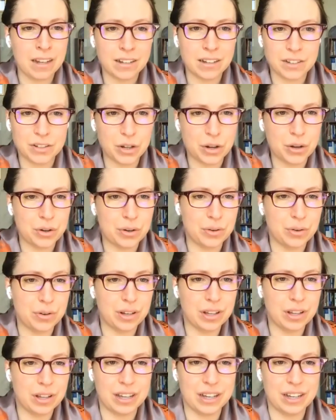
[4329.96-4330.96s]
so
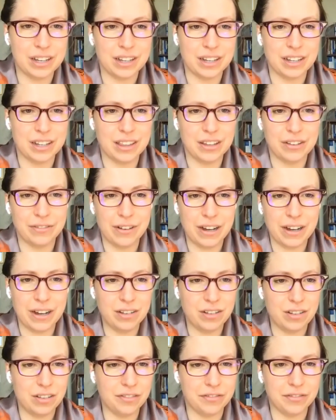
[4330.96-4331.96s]
the the
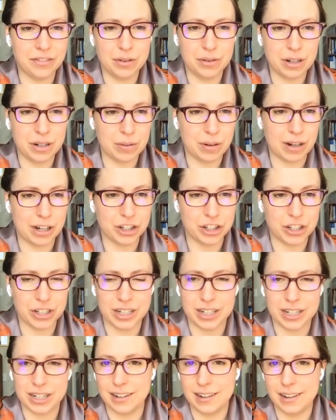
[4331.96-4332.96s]
final viewer
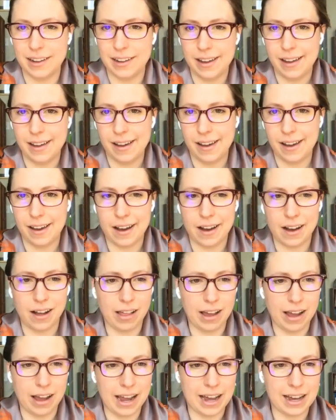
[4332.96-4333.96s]
question
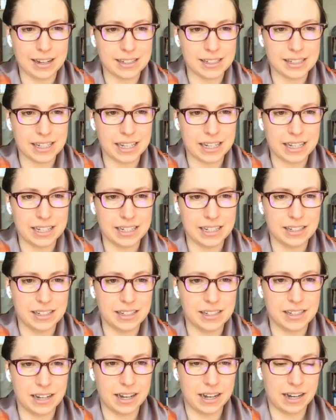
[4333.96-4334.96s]
I'll ask
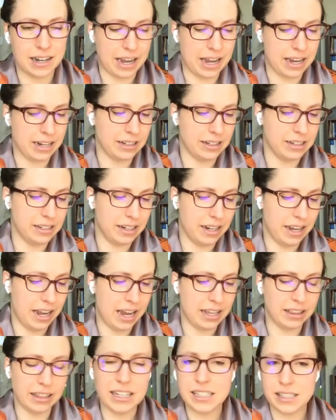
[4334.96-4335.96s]
is, uh, and
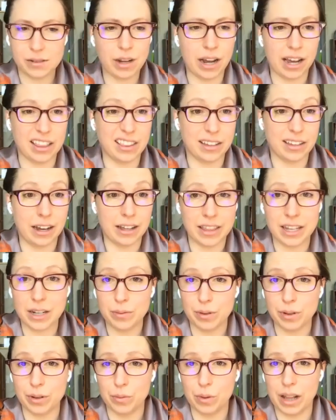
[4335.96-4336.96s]
and let's, I, I think
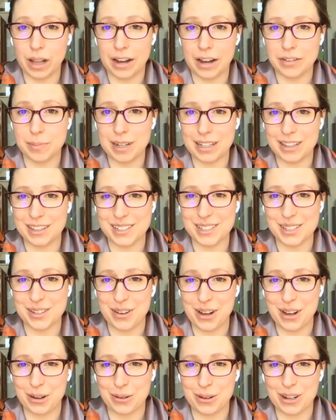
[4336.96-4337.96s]
we'll we'll have to make this the
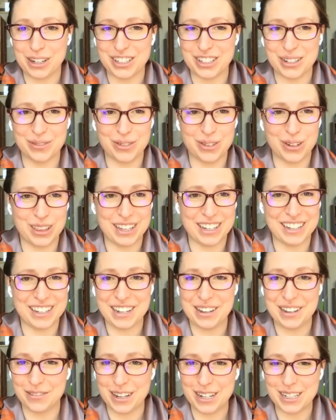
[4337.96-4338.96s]
final question for the
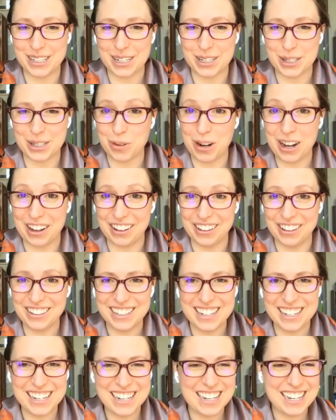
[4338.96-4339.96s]
event as well,
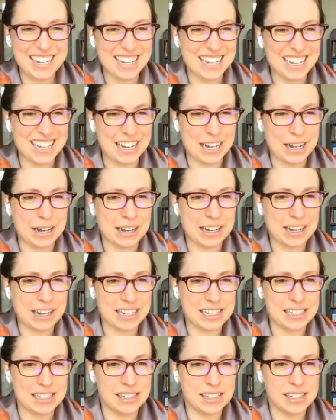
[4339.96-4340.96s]
uh,
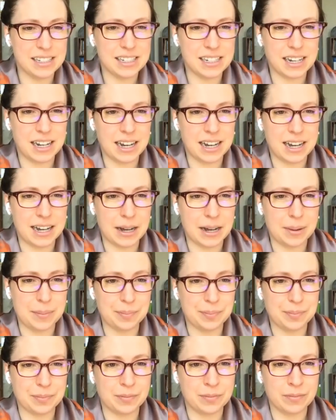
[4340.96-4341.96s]
is
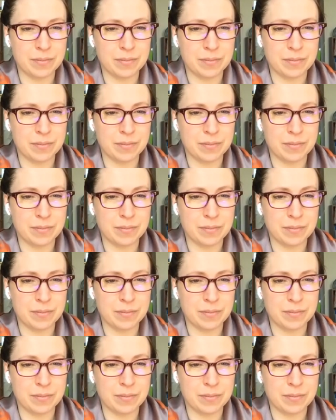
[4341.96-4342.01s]
um,